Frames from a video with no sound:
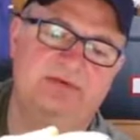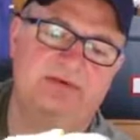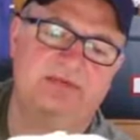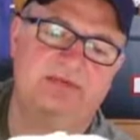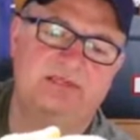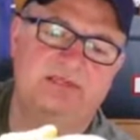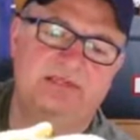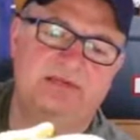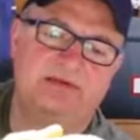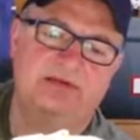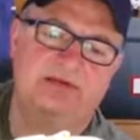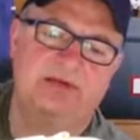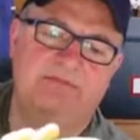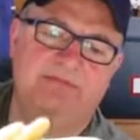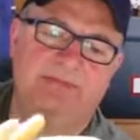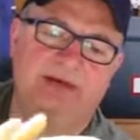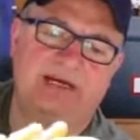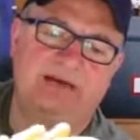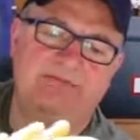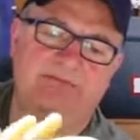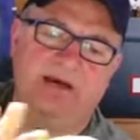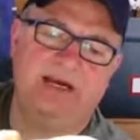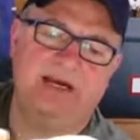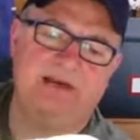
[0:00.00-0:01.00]
be honest. You know,
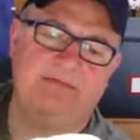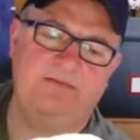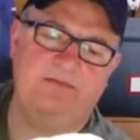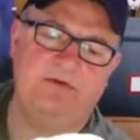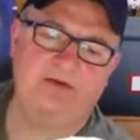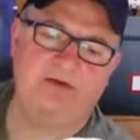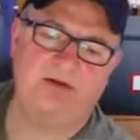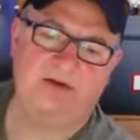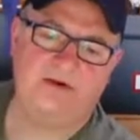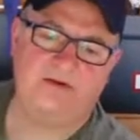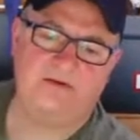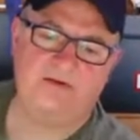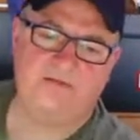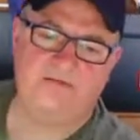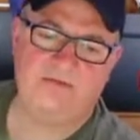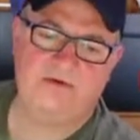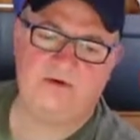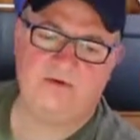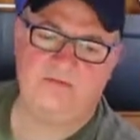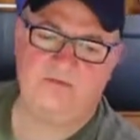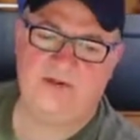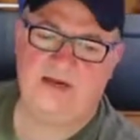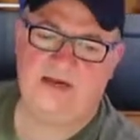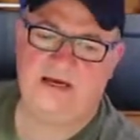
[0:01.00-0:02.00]
bad paint work on the
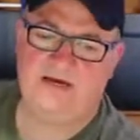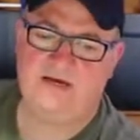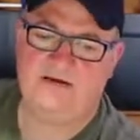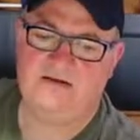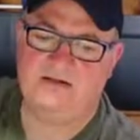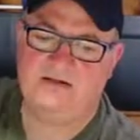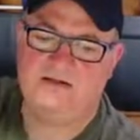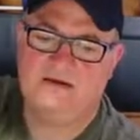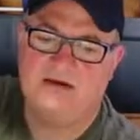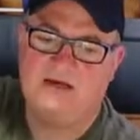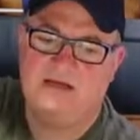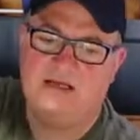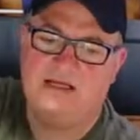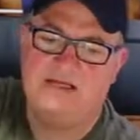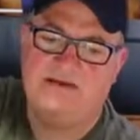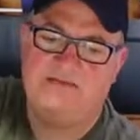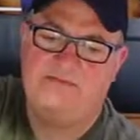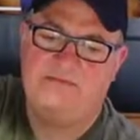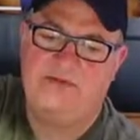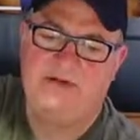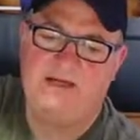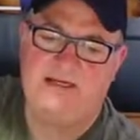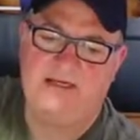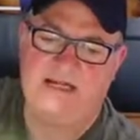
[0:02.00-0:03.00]
bottom there. Looks like they
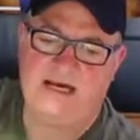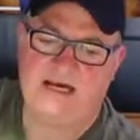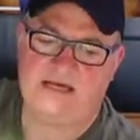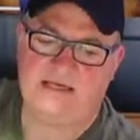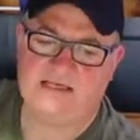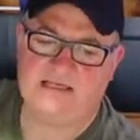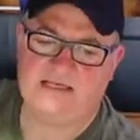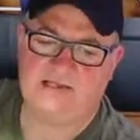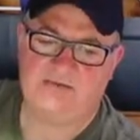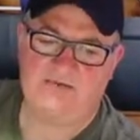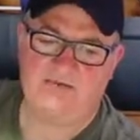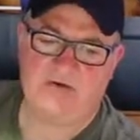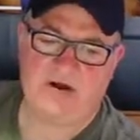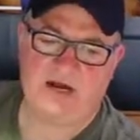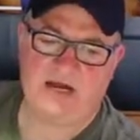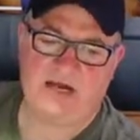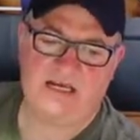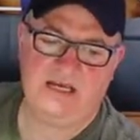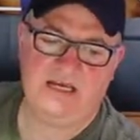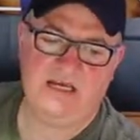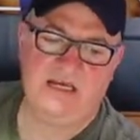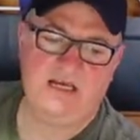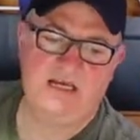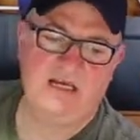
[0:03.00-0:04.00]
put it down to
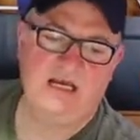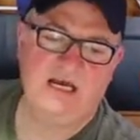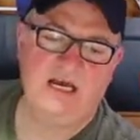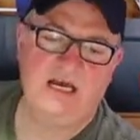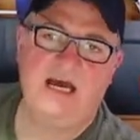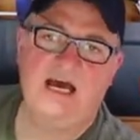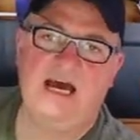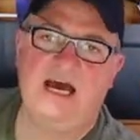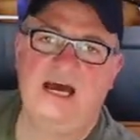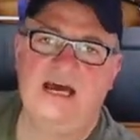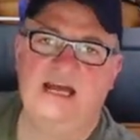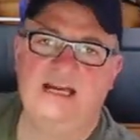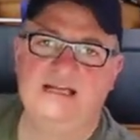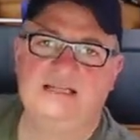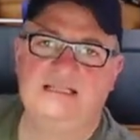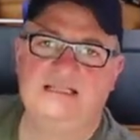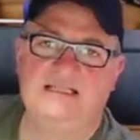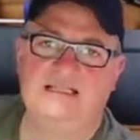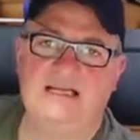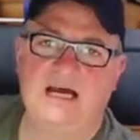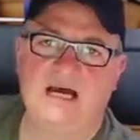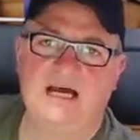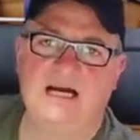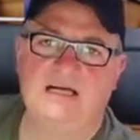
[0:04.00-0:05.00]
spray, and it's
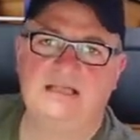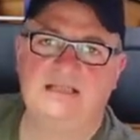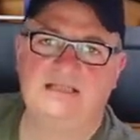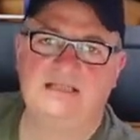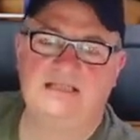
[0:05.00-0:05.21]
stuck